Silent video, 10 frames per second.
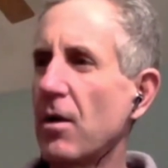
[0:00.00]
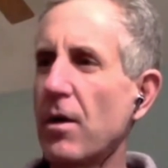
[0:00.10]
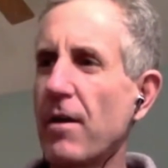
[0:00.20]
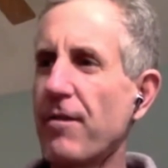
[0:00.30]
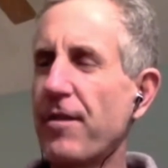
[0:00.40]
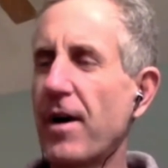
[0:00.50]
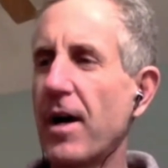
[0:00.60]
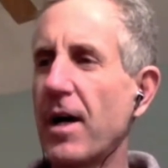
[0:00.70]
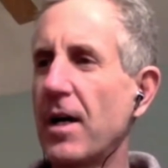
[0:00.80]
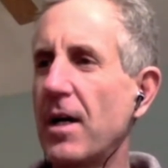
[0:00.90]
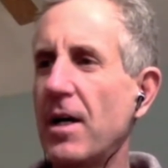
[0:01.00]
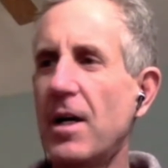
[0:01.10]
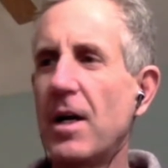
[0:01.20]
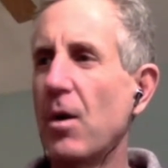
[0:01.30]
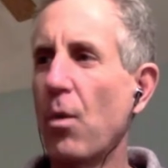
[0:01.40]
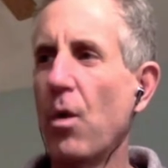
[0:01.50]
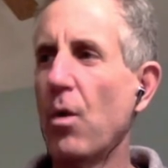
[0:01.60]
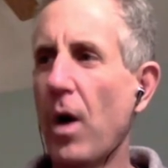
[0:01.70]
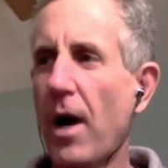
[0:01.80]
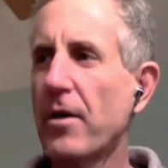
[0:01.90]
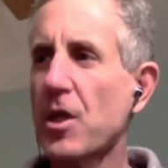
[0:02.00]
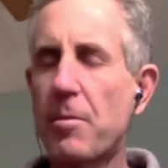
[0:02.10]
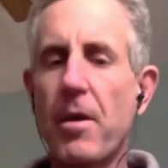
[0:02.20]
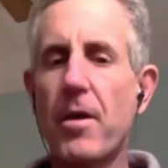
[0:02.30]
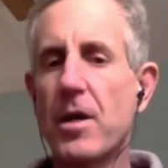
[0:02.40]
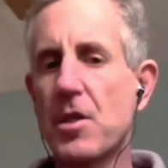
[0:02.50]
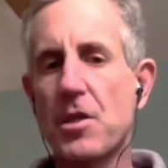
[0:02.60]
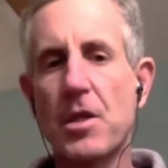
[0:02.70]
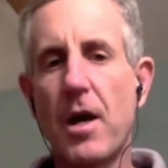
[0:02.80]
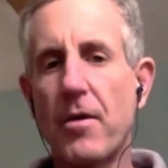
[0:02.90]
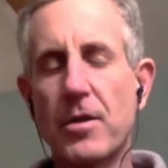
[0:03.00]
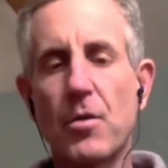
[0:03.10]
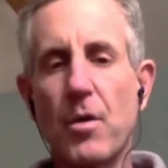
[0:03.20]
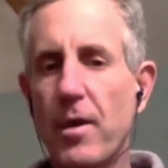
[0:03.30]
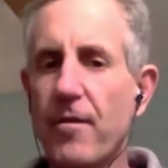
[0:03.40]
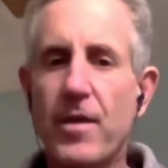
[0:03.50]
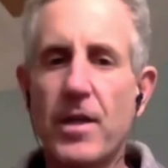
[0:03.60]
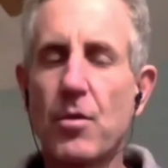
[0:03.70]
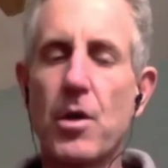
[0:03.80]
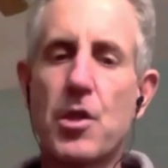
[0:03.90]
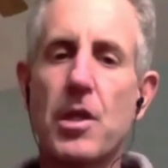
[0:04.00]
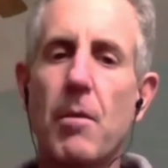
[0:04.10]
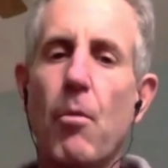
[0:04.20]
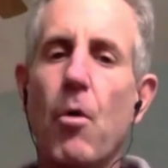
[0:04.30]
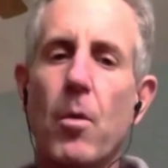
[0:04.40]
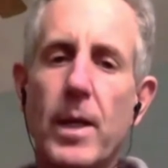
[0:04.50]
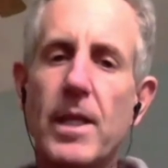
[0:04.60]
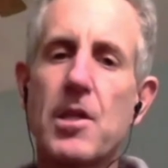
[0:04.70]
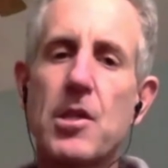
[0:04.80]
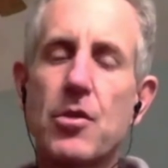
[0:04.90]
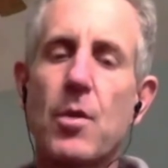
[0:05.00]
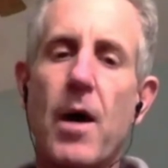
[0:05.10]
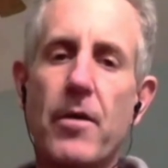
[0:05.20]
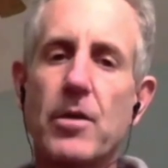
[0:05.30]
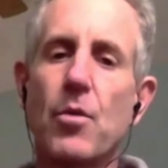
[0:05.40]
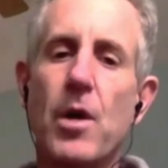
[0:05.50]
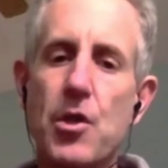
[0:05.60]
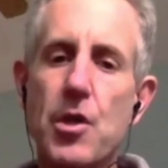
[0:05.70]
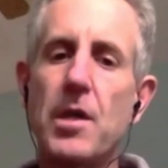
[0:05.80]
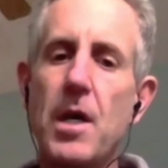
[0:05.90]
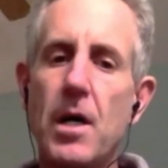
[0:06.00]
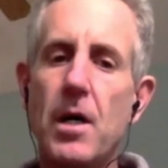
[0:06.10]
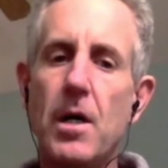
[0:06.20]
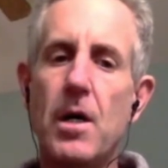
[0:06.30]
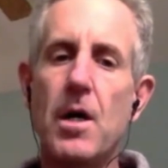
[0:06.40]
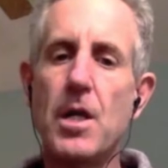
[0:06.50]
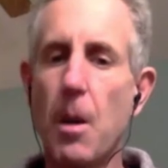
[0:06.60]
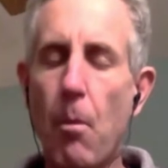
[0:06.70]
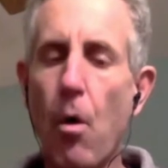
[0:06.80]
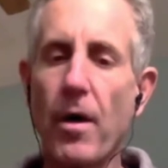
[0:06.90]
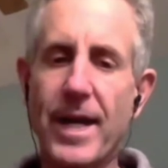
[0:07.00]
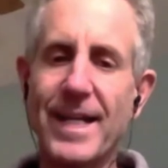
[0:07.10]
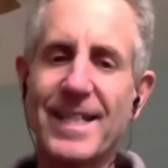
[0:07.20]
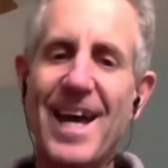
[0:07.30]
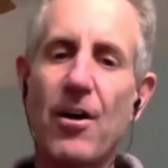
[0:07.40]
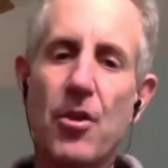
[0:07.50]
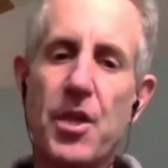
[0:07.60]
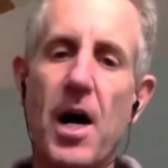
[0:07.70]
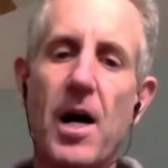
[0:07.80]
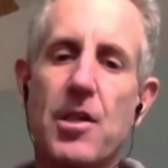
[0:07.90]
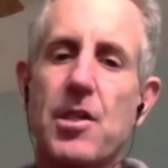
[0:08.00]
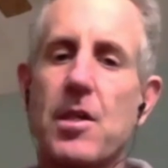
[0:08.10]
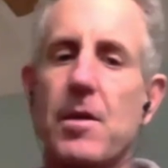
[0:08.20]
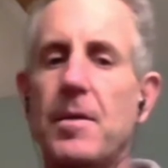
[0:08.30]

If our experiences and we have intuition. The more we listen to our intuition, the more it tells us.